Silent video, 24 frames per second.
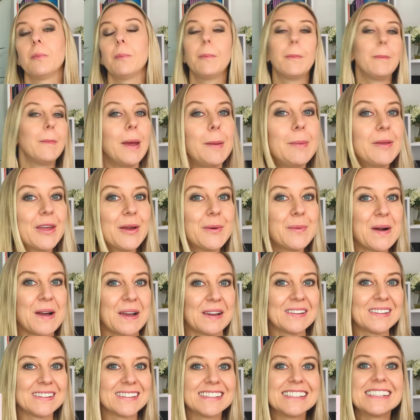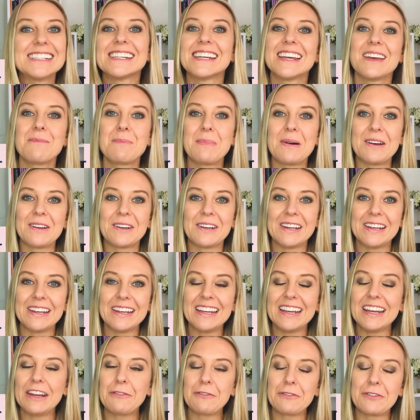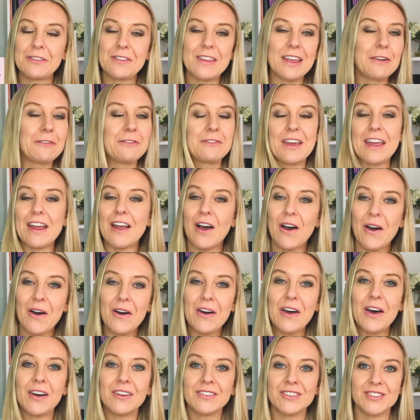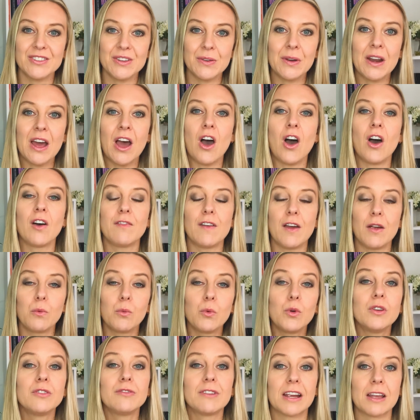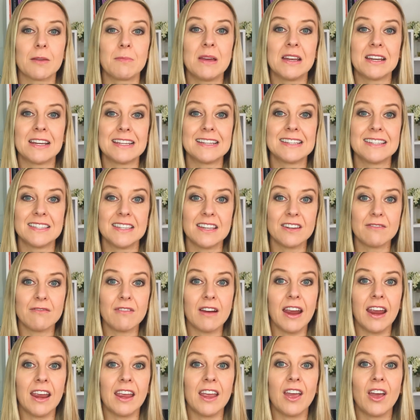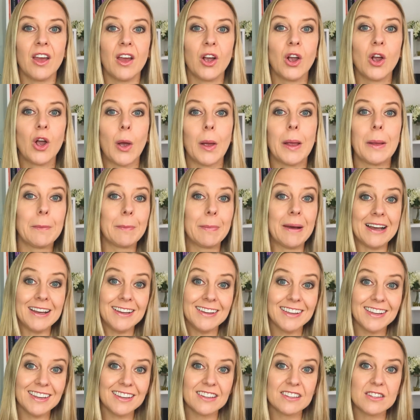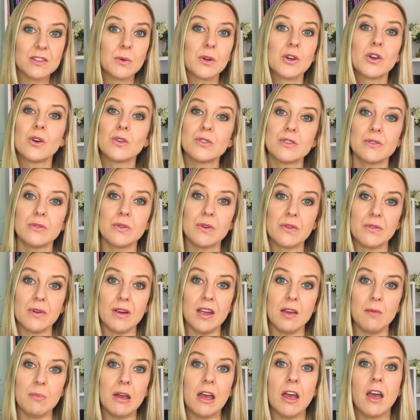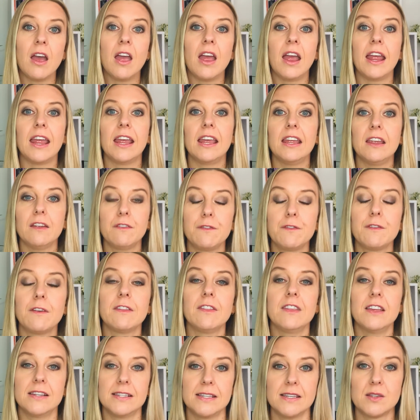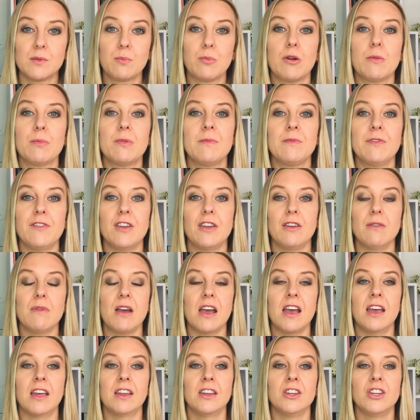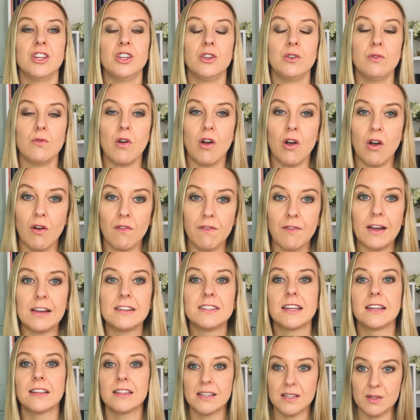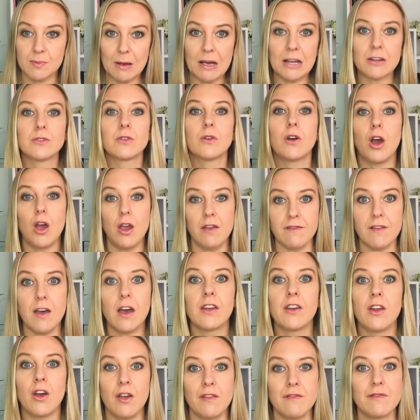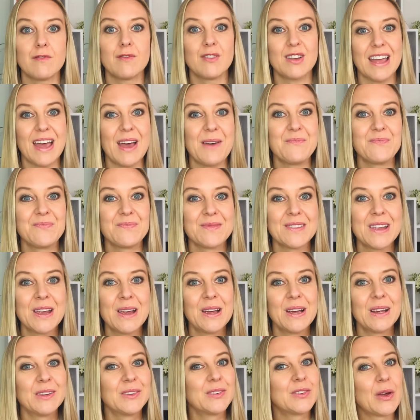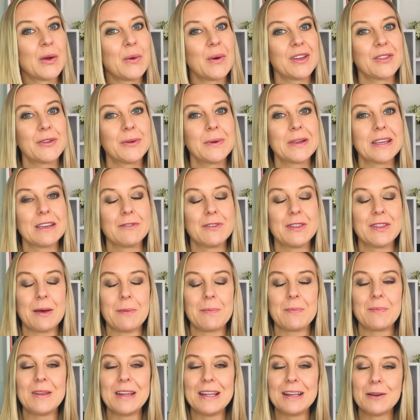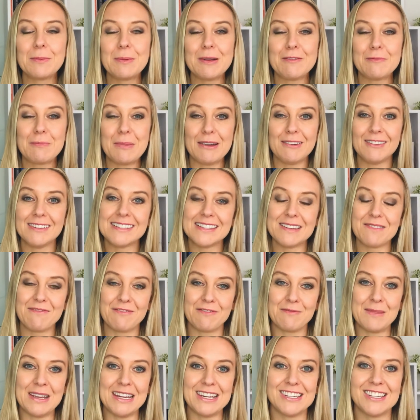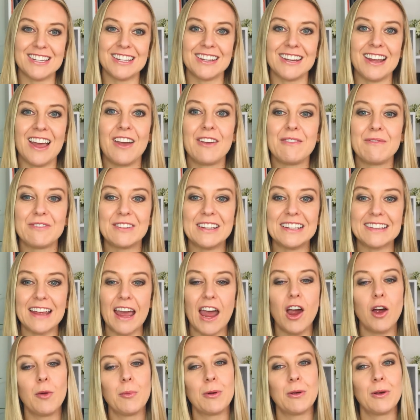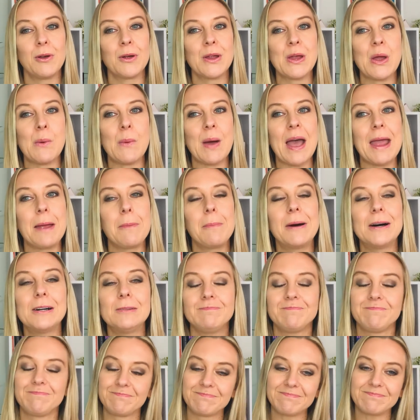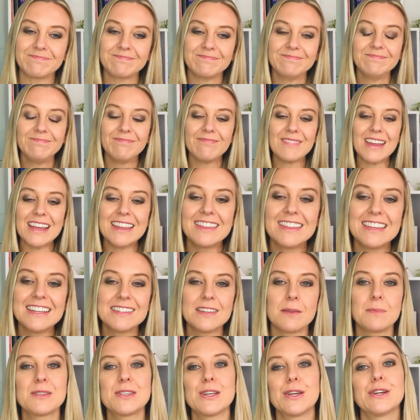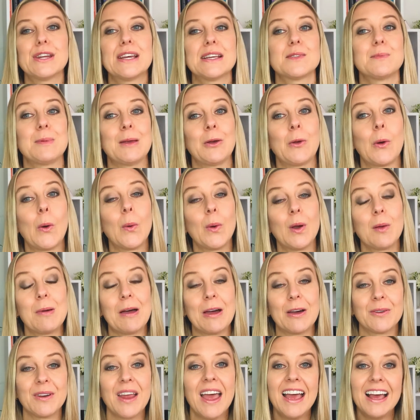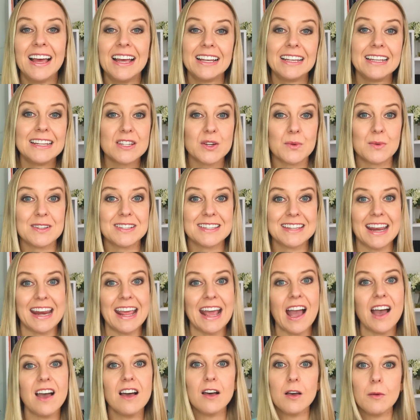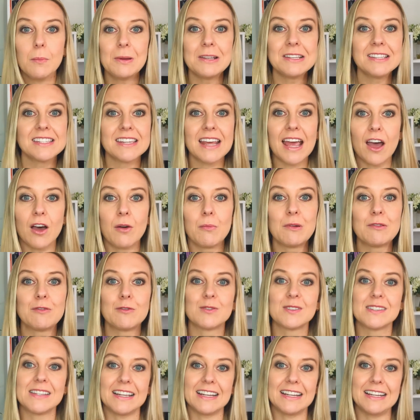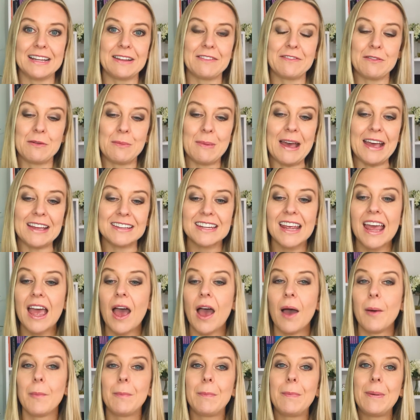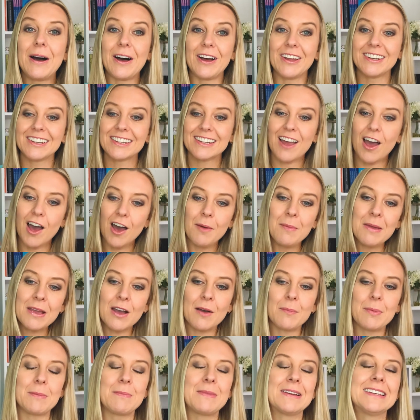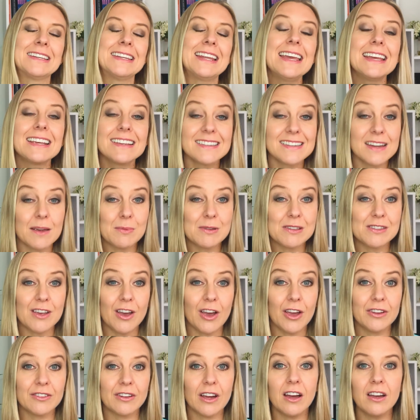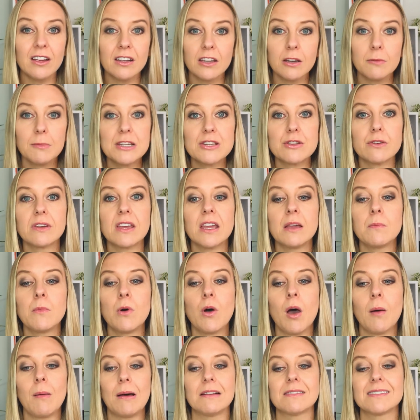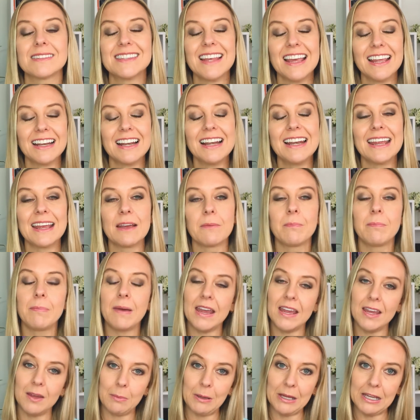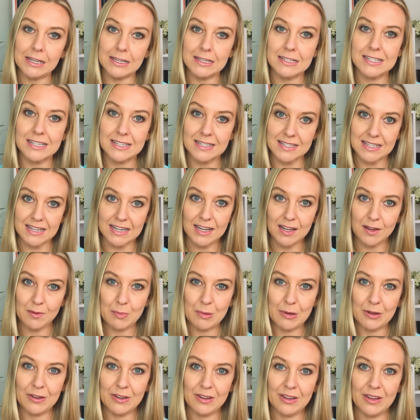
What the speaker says: maybe they won't. But if they are under 2.5, I would recommend considering going back to a cot or a crib if this is a problem for you and you are fighting this battle over and over again. So I thought I'd give you that little bit of bonus information, hopefully to help you along your way. But this episode has been all about little ones getting up and down before settling for bed. But coming up in my next episode, I'm going to be talking more about settling baby to sleep.